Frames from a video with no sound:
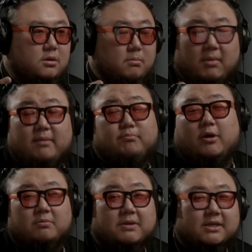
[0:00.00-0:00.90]

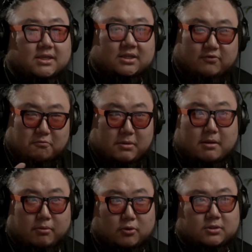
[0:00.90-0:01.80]
mind-blowing B-sides for me,
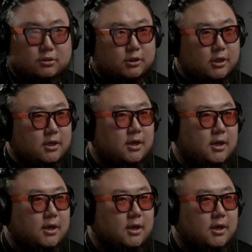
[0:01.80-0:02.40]
personally.